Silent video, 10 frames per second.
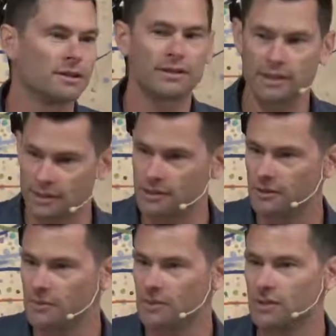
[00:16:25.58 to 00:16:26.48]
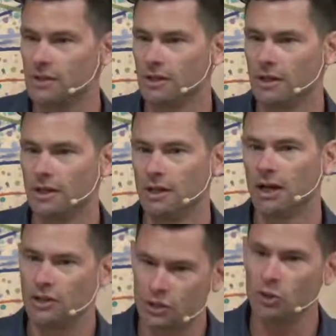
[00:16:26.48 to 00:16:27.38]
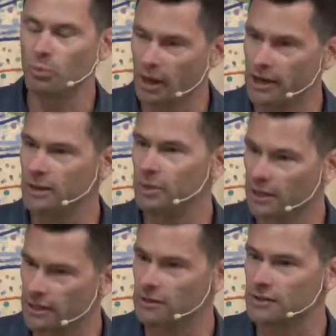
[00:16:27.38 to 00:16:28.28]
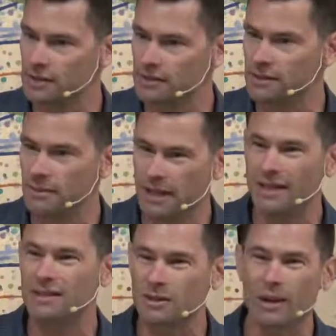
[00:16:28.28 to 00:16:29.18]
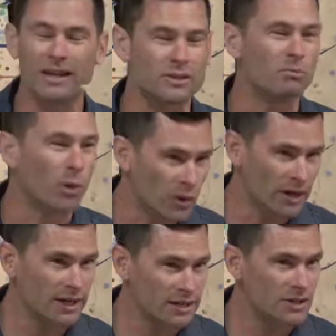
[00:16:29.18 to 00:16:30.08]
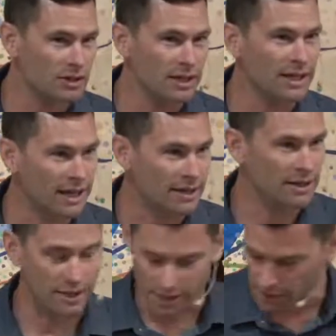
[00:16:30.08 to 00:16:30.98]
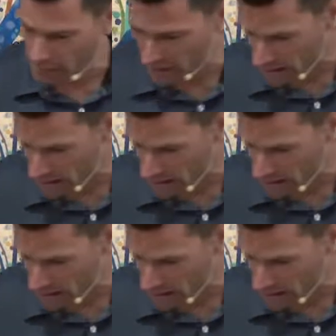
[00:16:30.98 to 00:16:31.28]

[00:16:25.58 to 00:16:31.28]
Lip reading: systems, a two-party political system, and that is about as boring as you can get, you know?